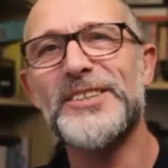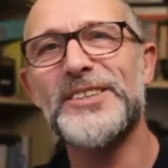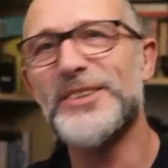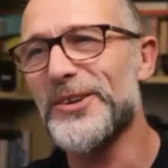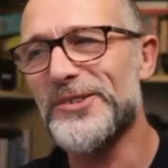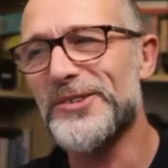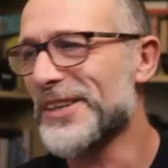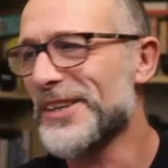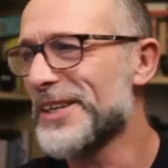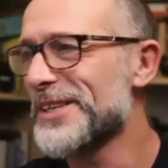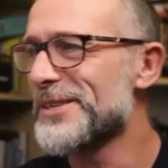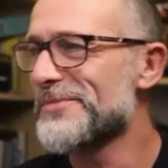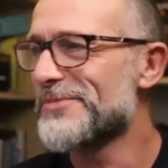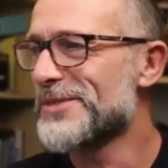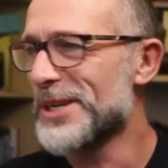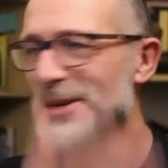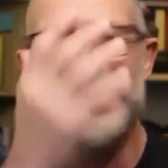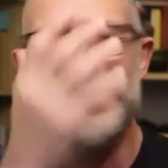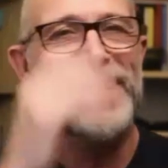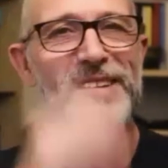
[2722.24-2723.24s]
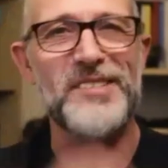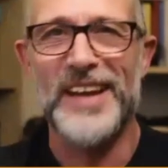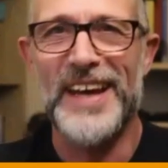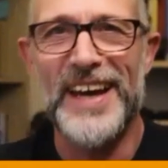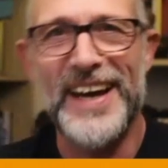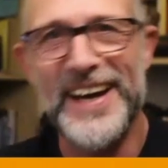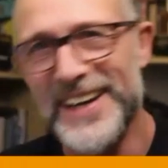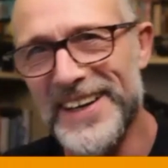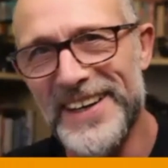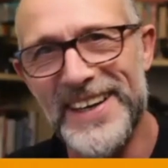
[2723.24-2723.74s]
see them 2 weeks
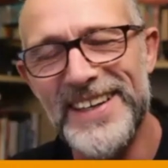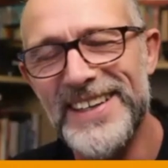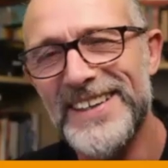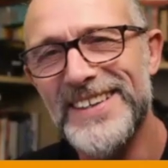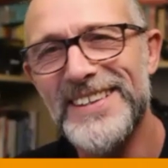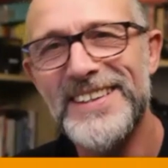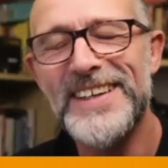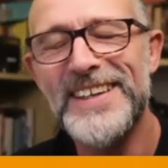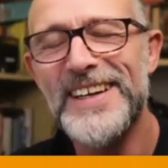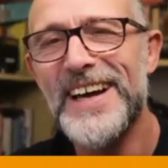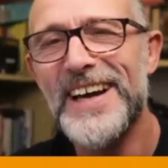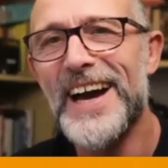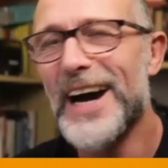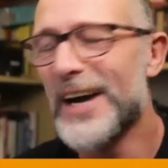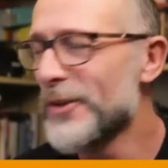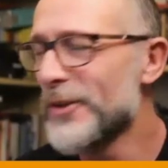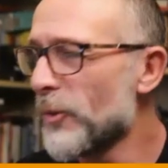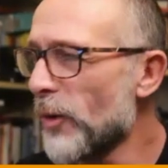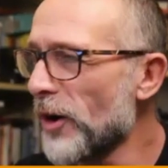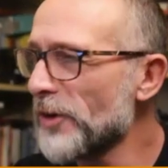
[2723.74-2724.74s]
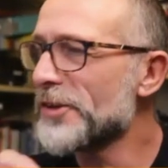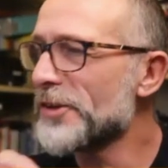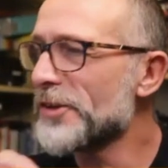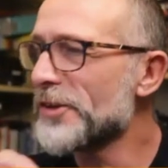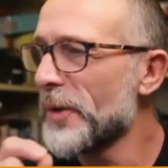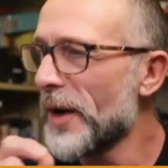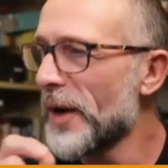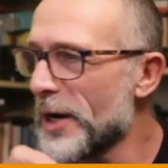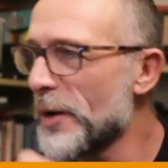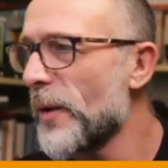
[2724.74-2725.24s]
later, like. And the ones who are
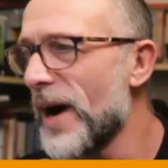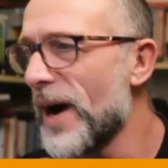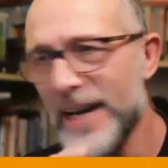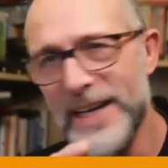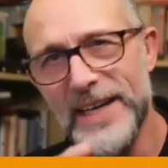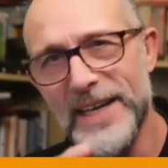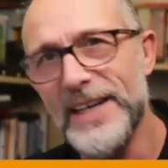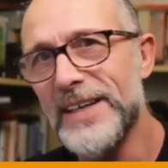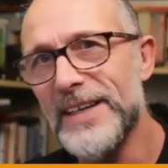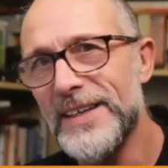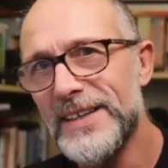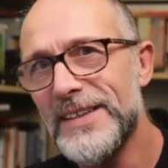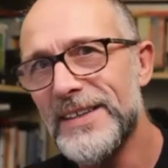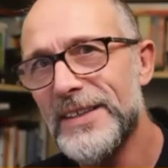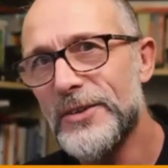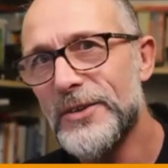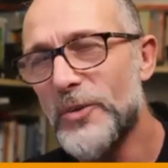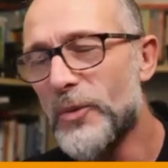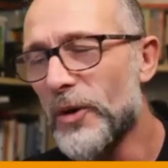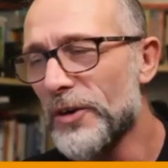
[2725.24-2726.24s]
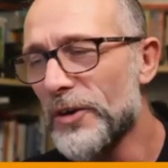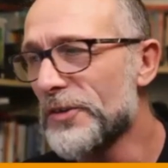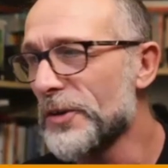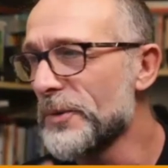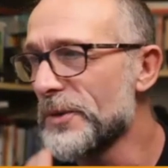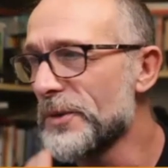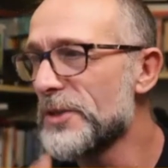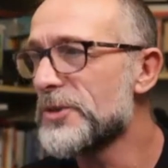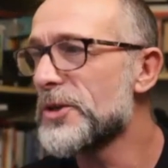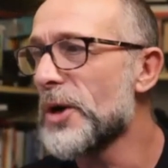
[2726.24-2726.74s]
quiet, the ones who
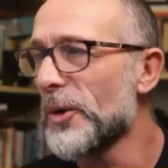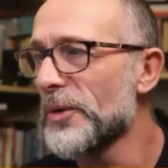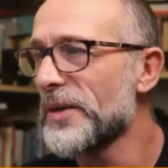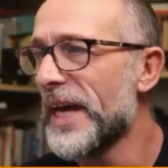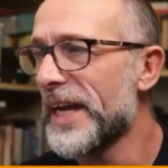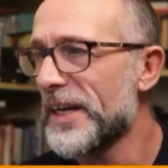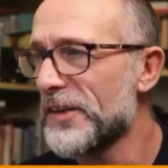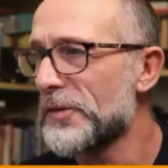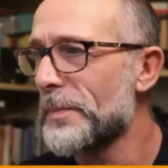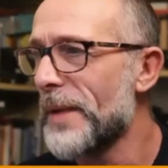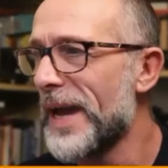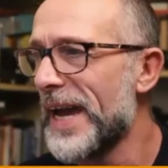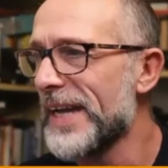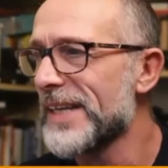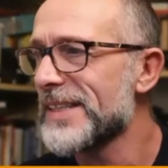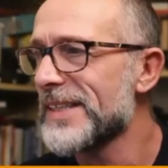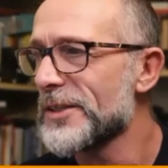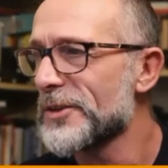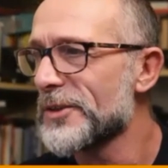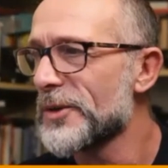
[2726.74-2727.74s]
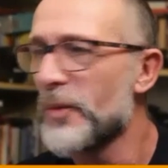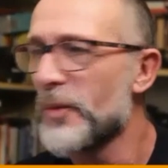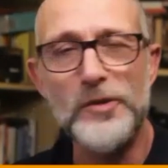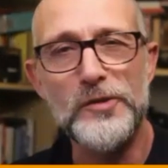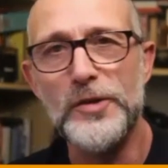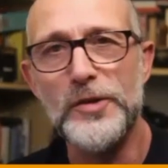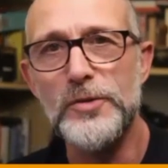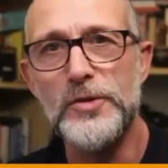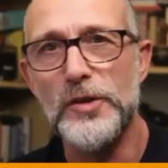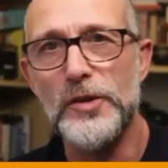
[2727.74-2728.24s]
you don't expect, are the ones
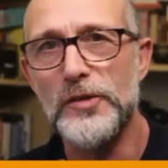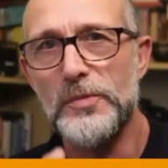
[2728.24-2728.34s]
who just